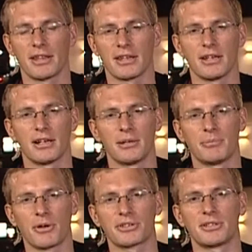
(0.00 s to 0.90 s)
at
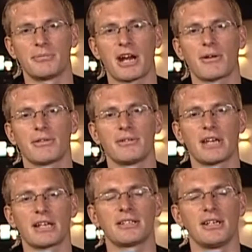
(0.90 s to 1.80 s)
the Boston Marathon.
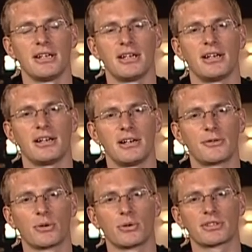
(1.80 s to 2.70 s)
That uh,
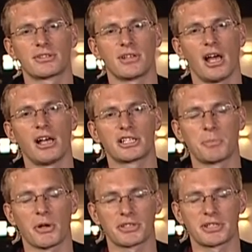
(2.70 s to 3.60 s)
of course,
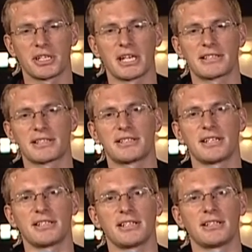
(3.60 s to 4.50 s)
hurt Boston as a
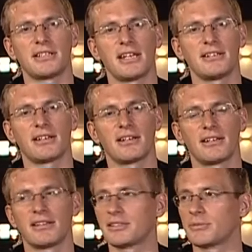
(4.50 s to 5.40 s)
city. And then
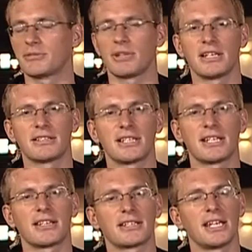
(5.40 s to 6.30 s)
uh, this was really a
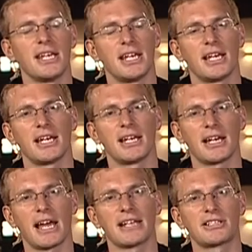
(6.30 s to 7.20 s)
city that
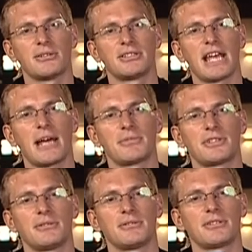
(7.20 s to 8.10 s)
uh, had to
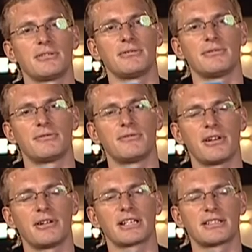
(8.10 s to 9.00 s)
adapt to, to
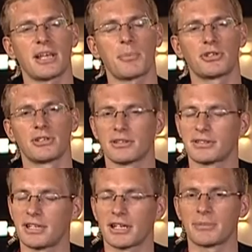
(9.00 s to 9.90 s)
very
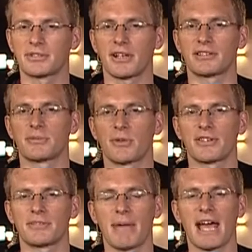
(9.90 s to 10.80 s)
exceptional circumstances with
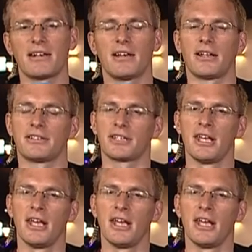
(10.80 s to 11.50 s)
this manhunt,